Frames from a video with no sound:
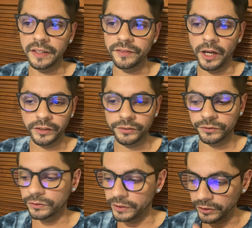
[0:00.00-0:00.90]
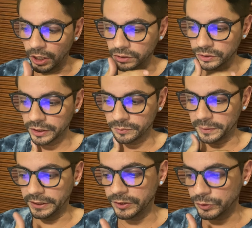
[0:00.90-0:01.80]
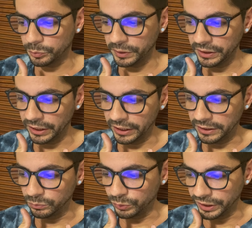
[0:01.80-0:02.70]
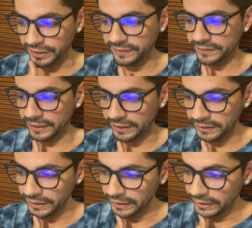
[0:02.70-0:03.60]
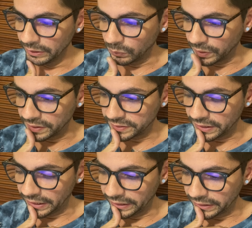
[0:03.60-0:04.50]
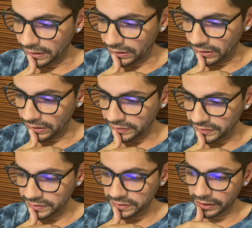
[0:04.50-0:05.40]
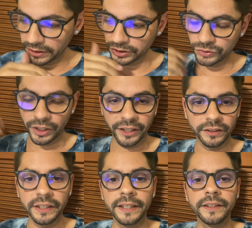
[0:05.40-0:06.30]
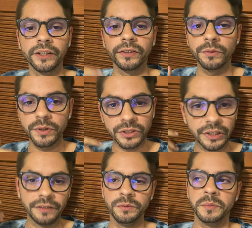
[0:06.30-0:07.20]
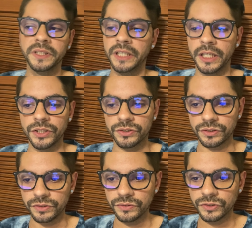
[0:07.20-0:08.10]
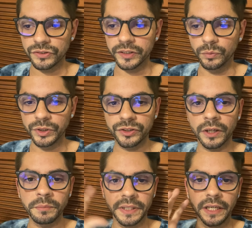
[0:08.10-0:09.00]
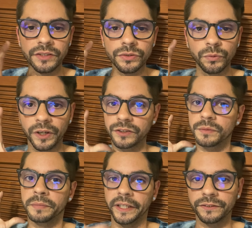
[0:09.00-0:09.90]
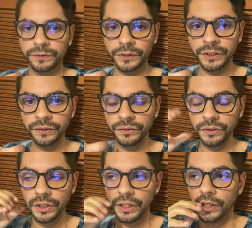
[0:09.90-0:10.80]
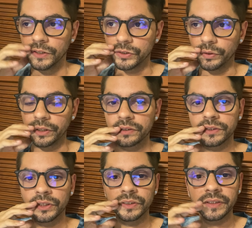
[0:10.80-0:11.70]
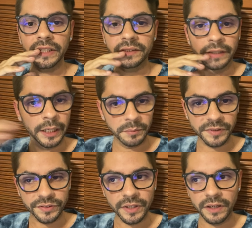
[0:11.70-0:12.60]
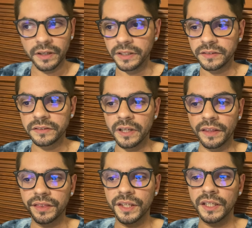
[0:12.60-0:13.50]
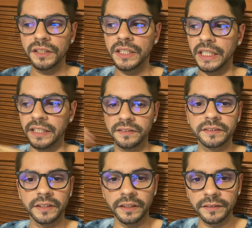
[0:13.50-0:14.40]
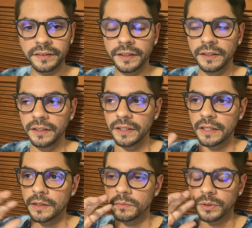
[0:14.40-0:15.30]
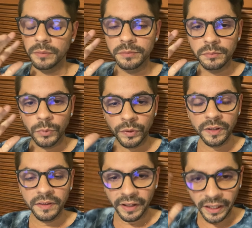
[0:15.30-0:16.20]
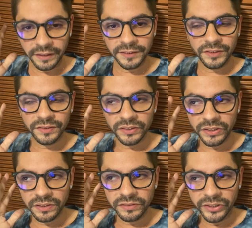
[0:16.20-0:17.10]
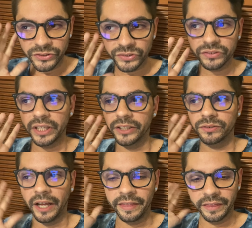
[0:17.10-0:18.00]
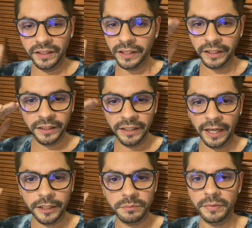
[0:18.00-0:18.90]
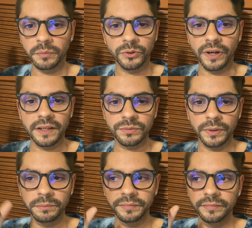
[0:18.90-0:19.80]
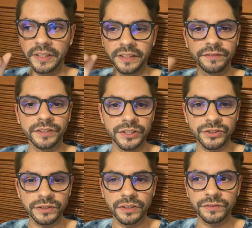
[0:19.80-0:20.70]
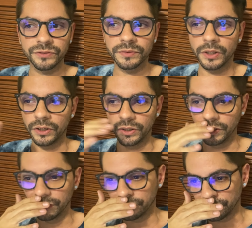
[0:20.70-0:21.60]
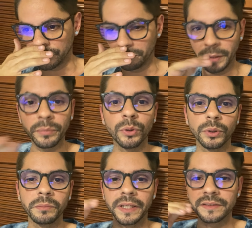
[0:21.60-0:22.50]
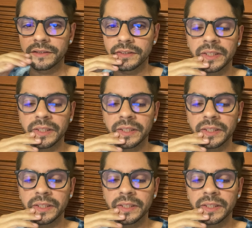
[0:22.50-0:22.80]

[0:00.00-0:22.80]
The doctor explained it to me, and what he said was like, "This is like a trial and error. We're gonna give you medication to see which combination works best for you. So it's gonna take time. It's nothing instant." But more than that, he just like, I think like he had it memorized what the definition of bipolar meant.